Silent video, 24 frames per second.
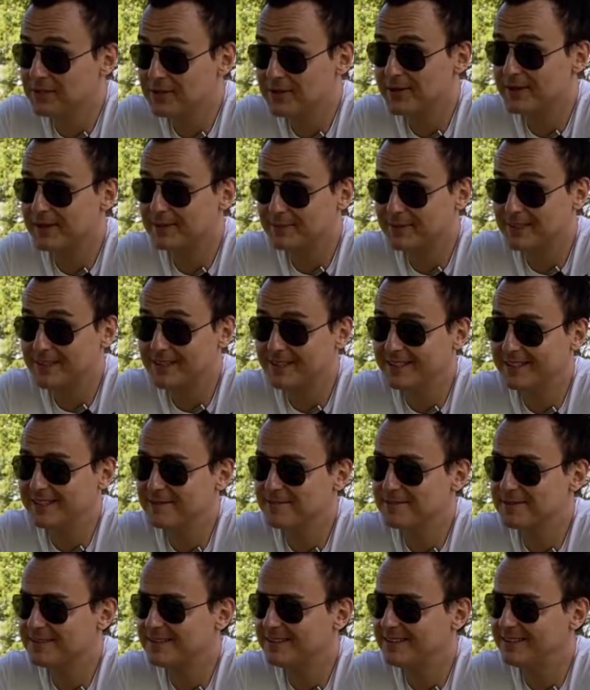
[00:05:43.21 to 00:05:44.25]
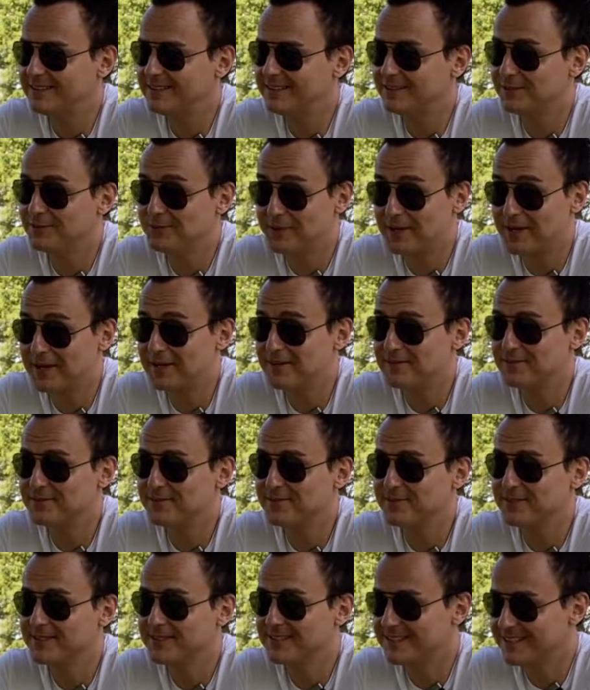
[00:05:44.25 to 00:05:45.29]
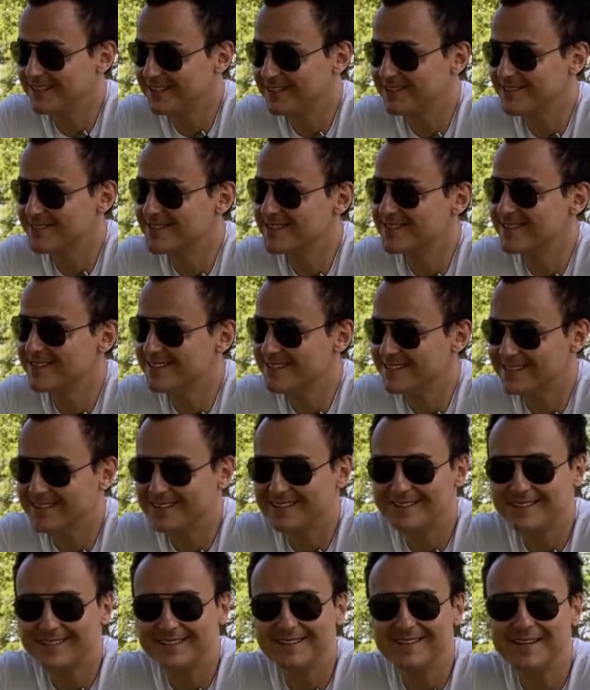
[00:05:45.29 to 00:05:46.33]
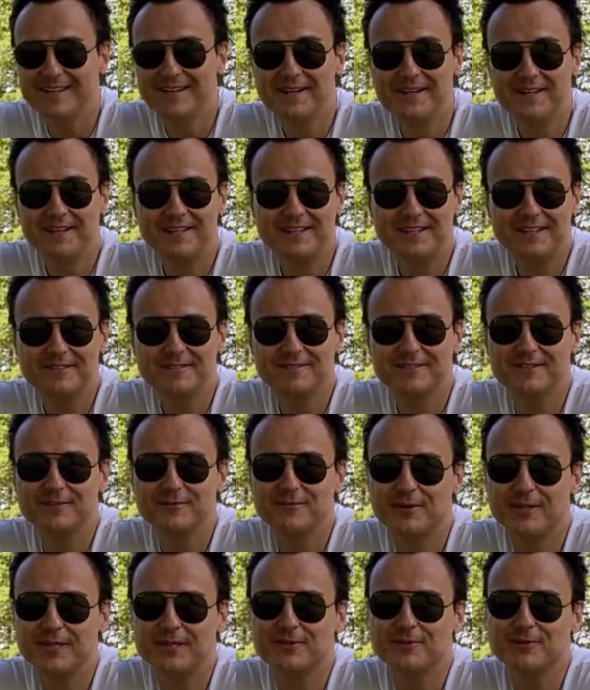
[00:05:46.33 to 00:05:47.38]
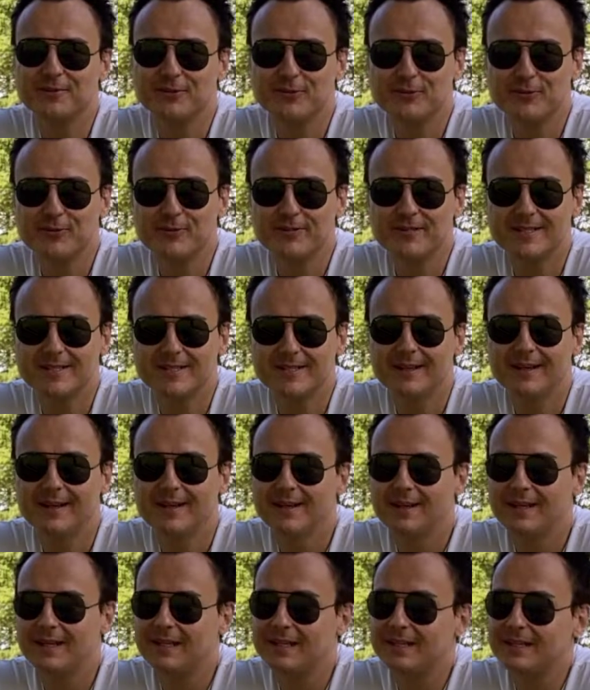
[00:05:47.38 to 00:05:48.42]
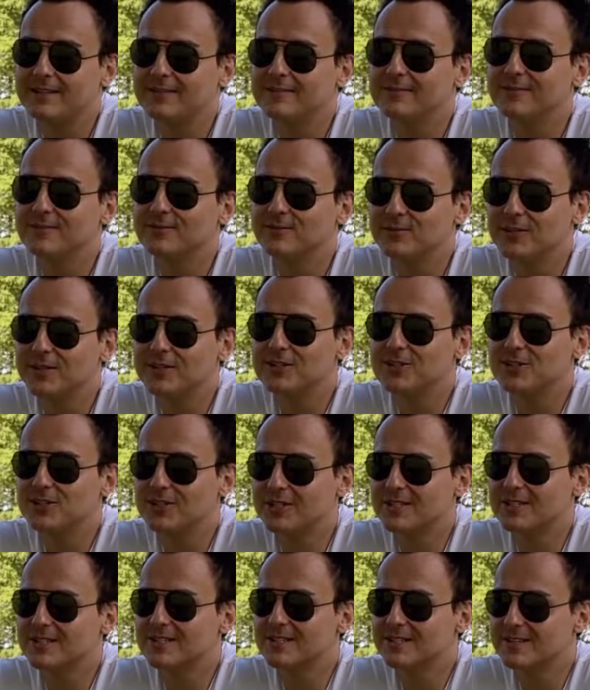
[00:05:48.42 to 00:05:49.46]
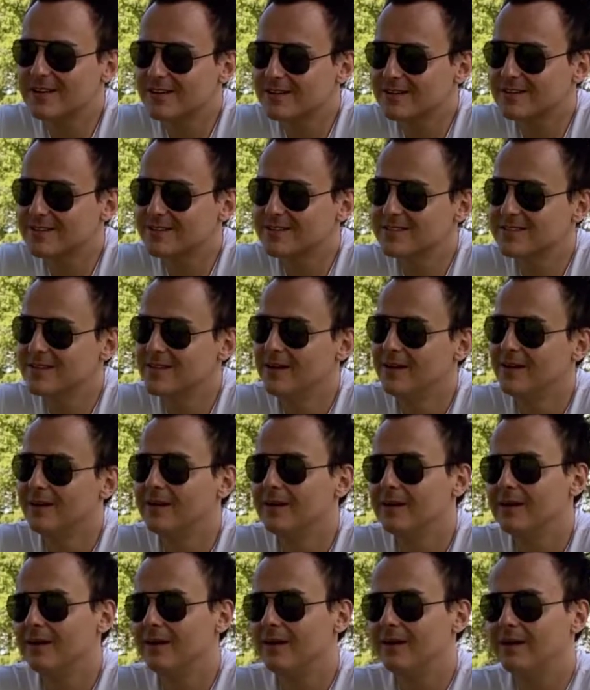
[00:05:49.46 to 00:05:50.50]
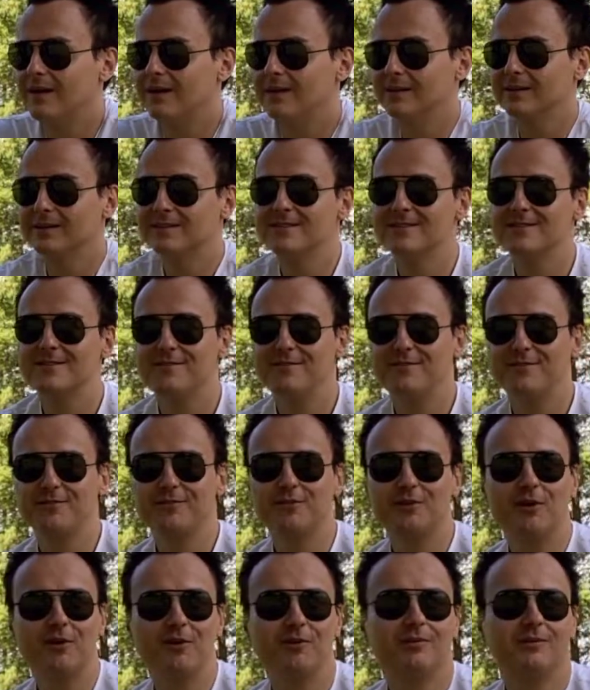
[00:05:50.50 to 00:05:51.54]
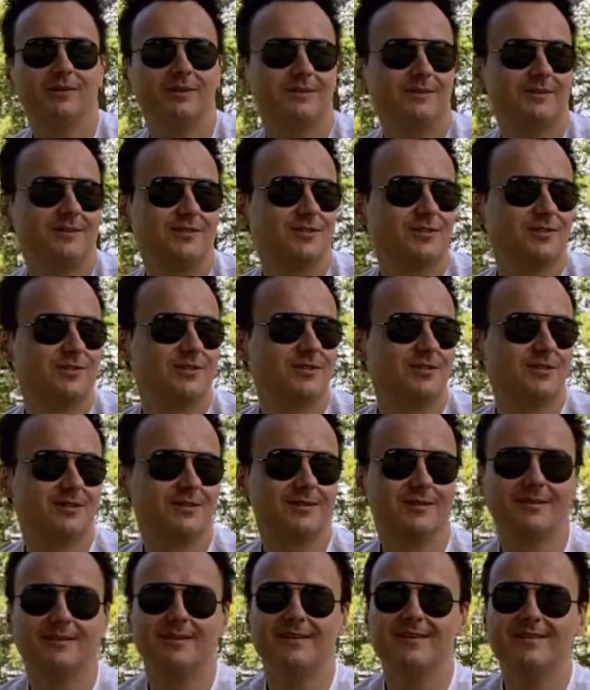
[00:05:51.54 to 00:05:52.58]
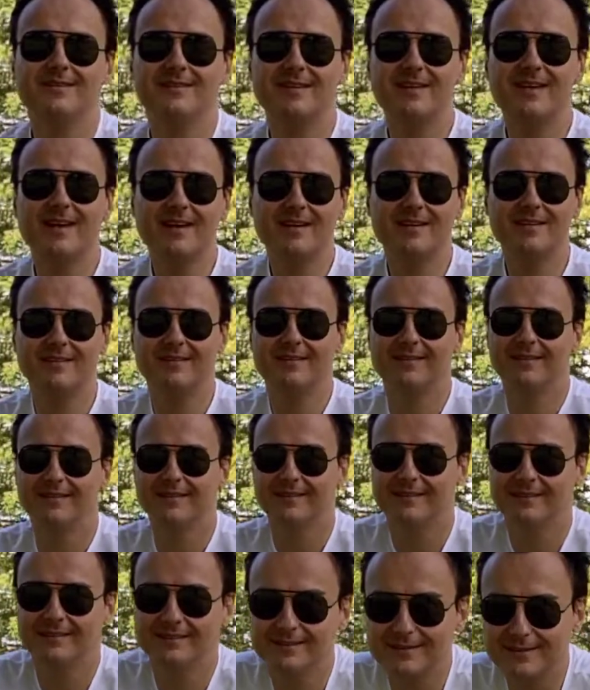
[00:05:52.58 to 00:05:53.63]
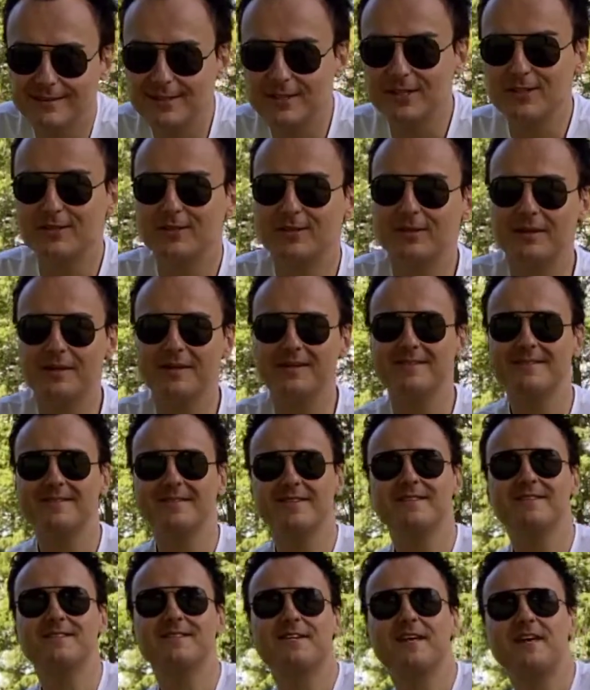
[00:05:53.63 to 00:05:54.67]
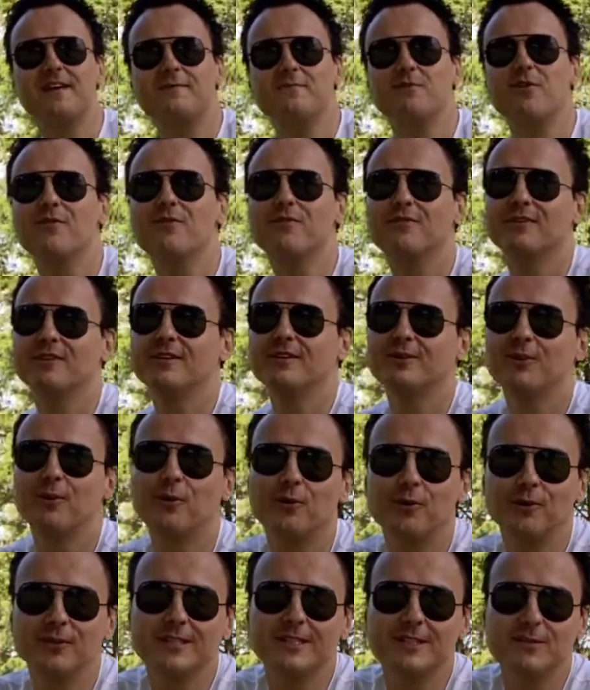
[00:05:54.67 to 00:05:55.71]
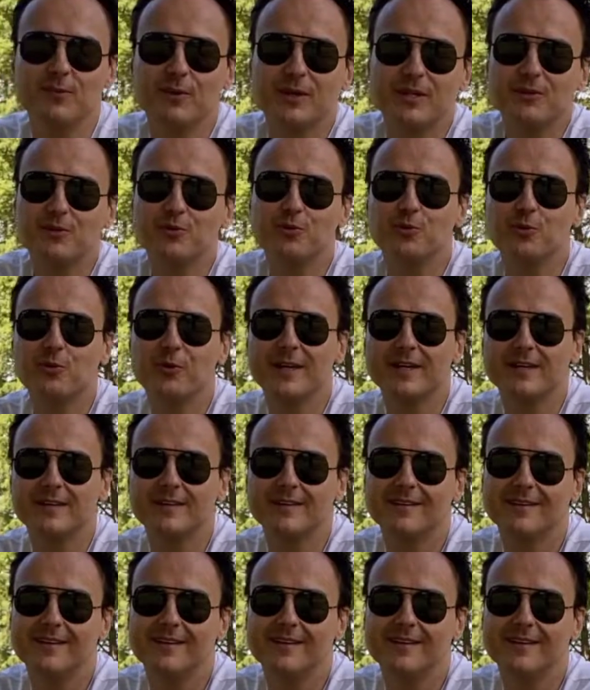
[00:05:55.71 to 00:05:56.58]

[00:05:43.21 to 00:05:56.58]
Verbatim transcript: you know, but I kept studying. You have to continuously study, even when you're losing, and even when shit sucks. Because uh, if you don't, it's just it's the end. It, it's it's game over only when you quit.